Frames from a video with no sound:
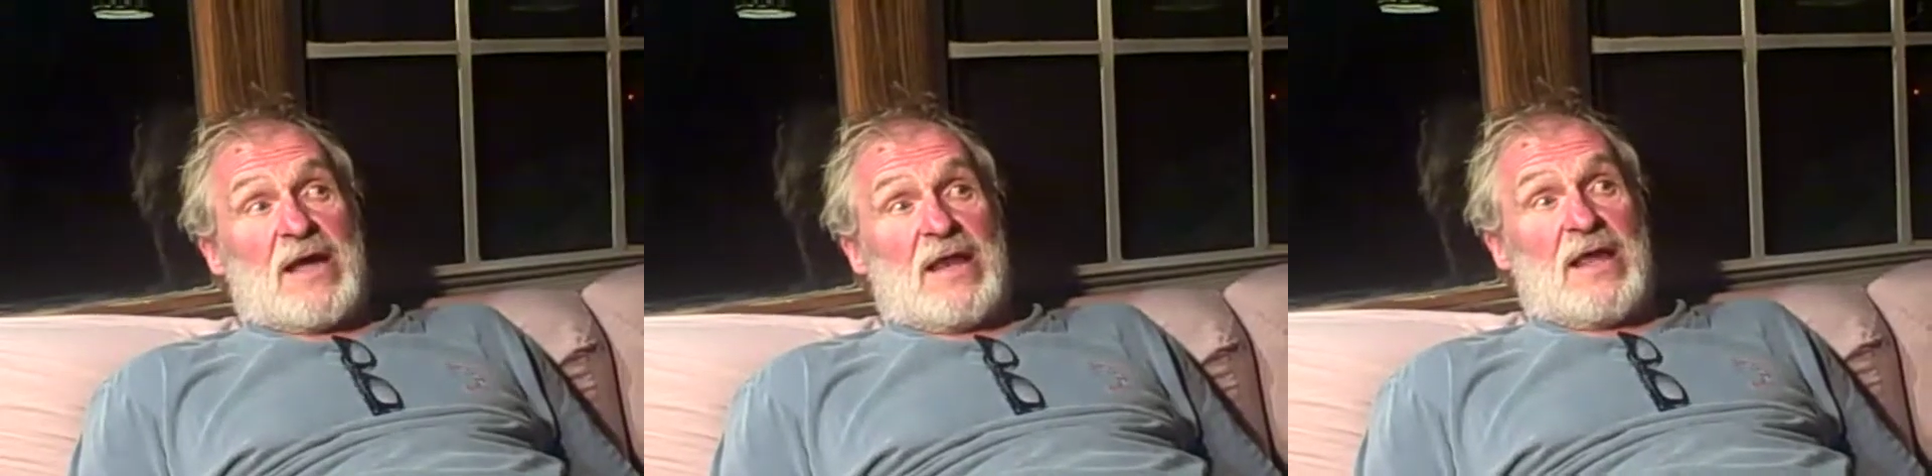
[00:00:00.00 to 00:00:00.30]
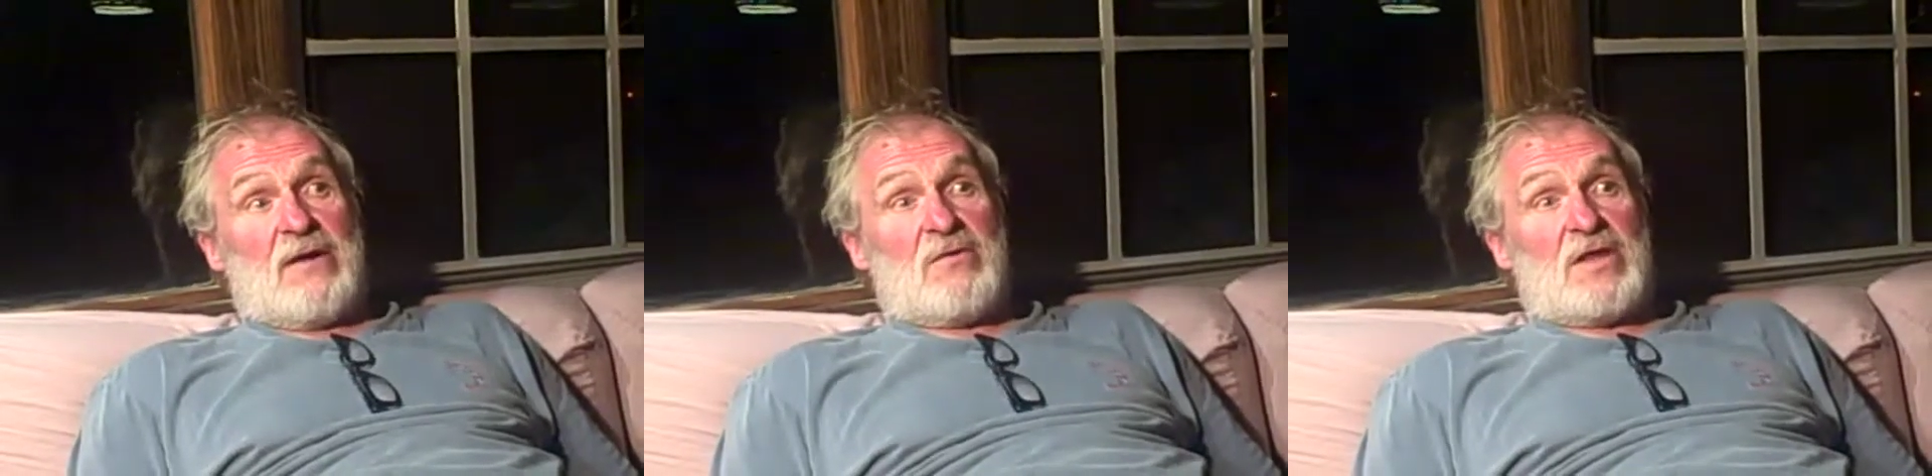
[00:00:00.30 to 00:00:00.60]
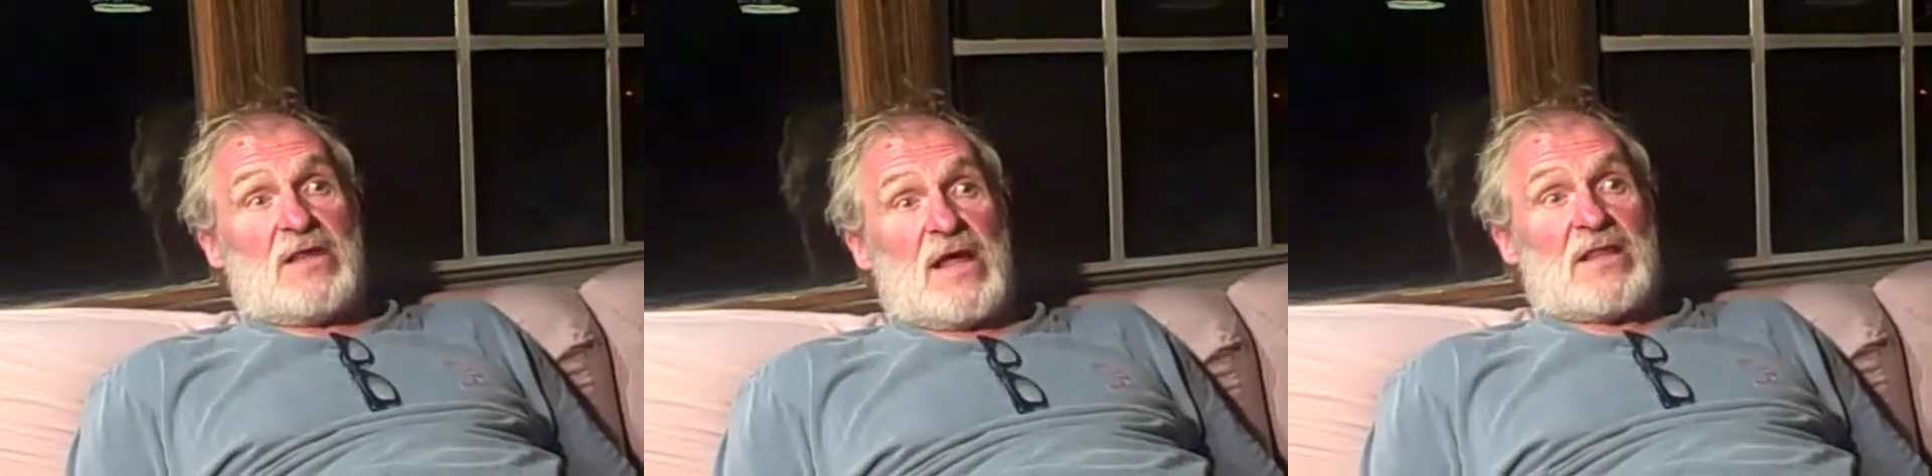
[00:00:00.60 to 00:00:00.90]
and
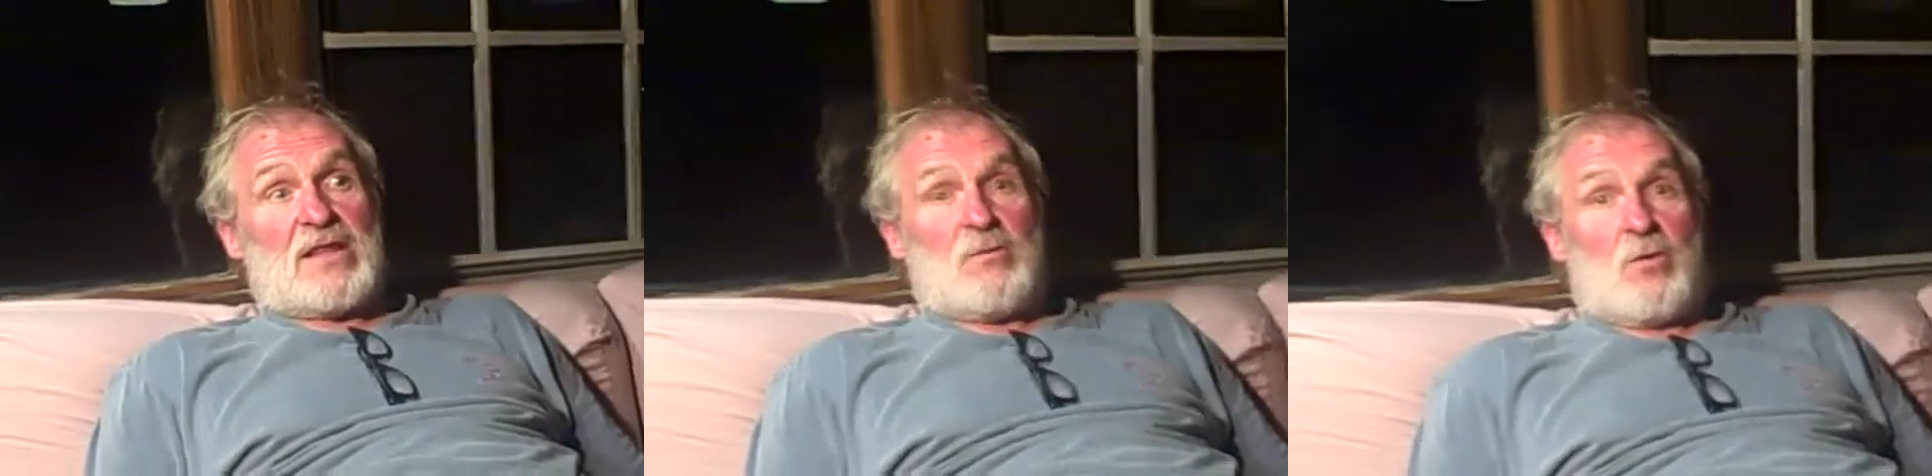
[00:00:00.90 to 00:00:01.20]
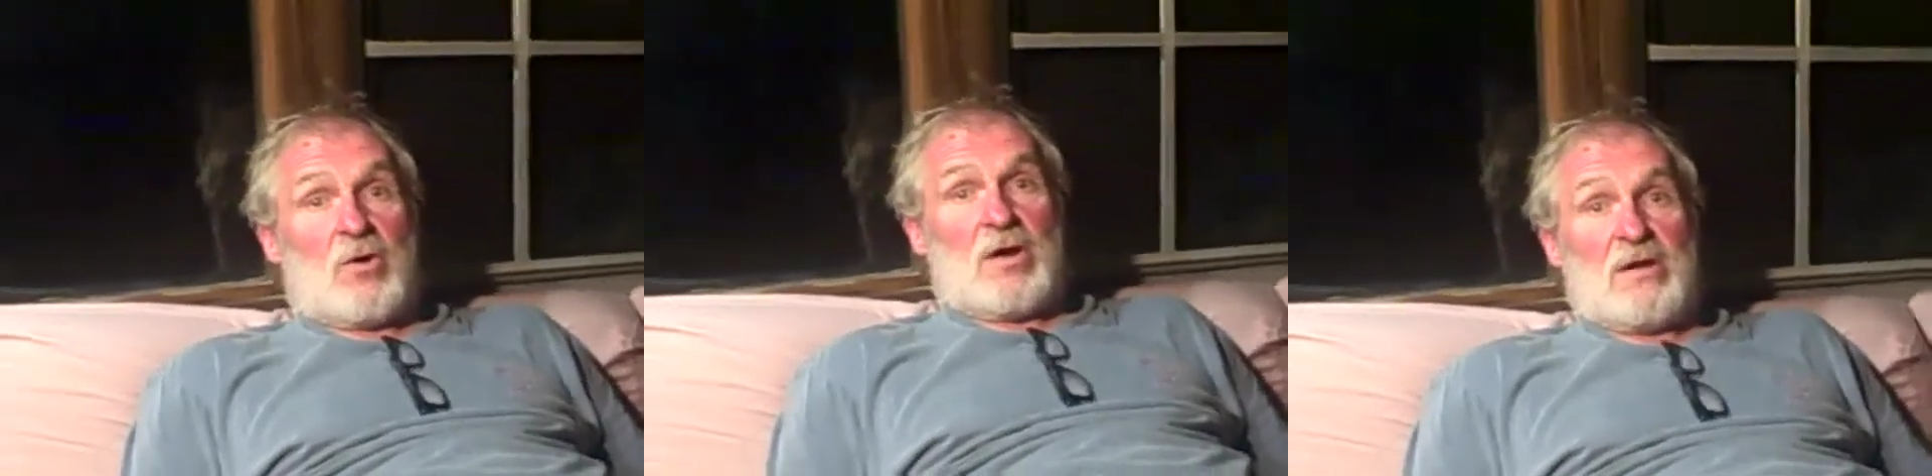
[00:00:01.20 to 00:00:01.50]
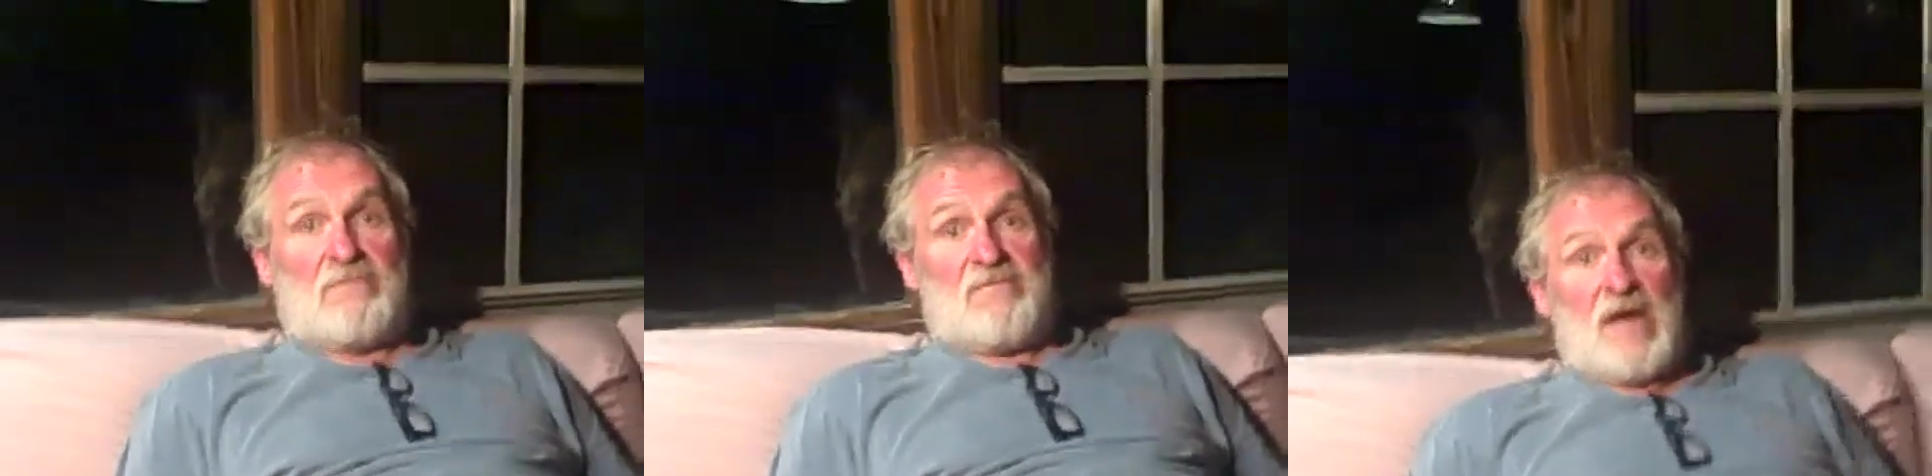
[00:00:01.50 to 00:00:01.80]
hearing that they were,
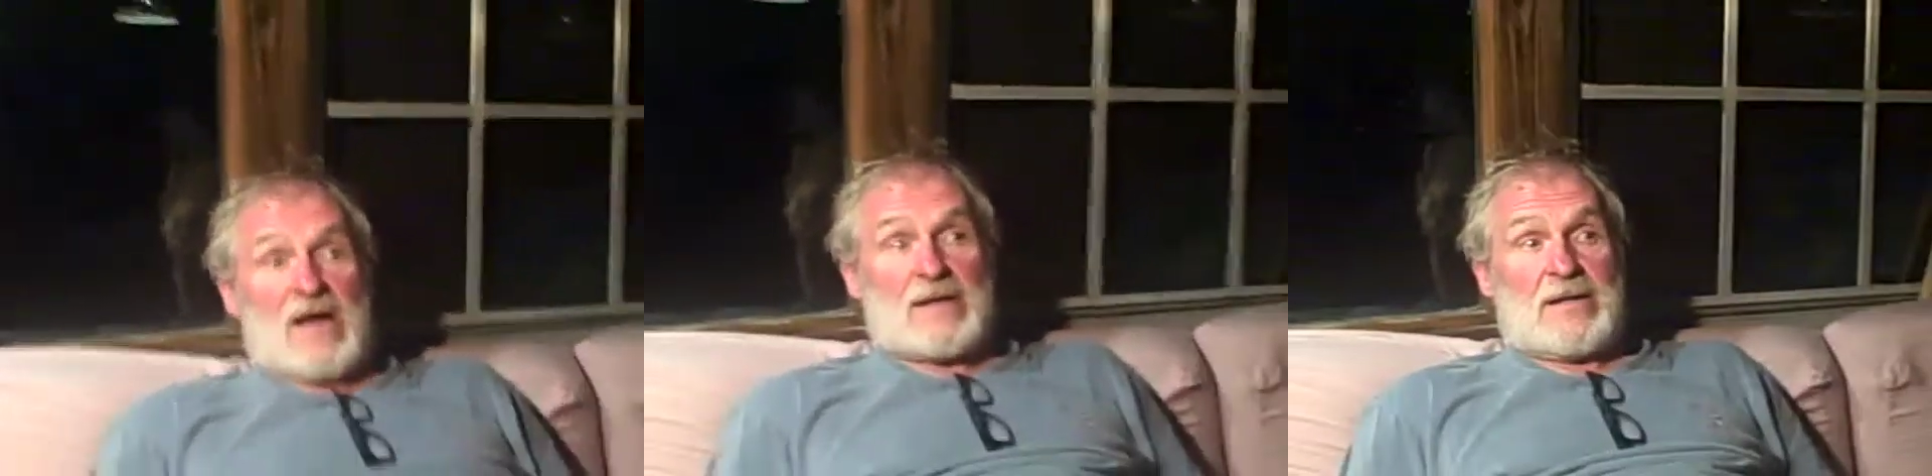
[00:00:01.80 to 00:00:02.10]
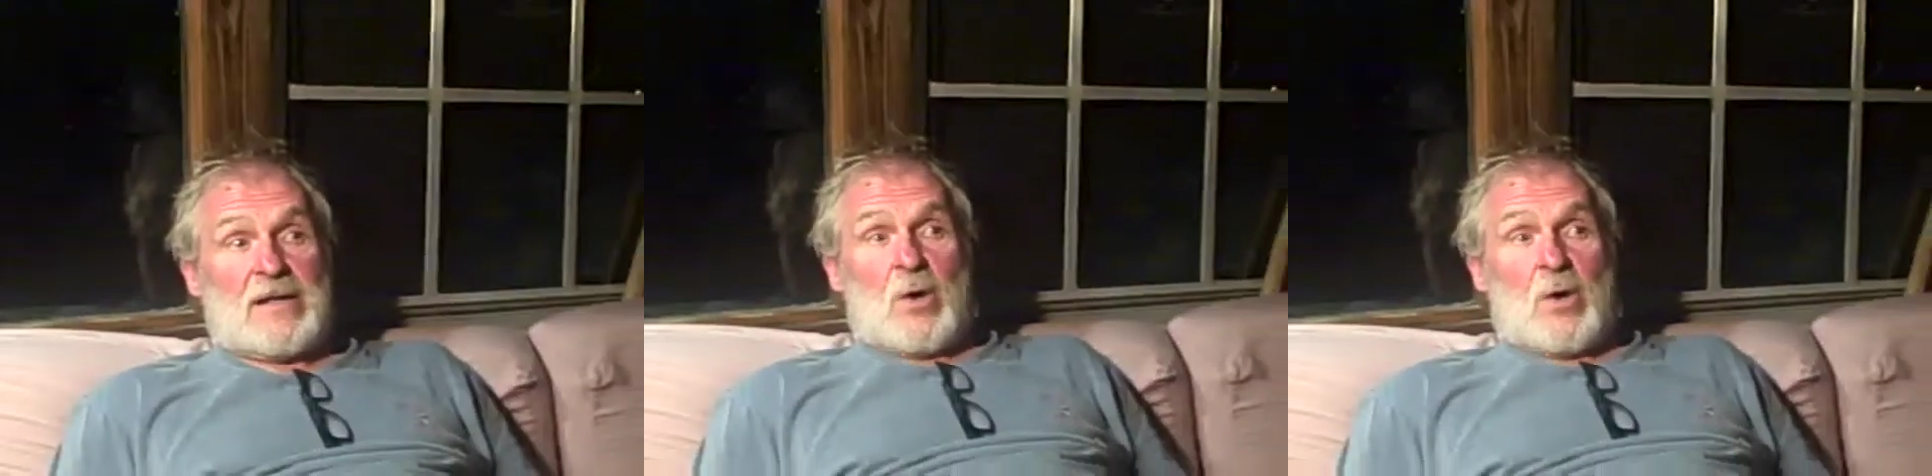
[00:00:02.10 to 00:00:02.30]
in fact,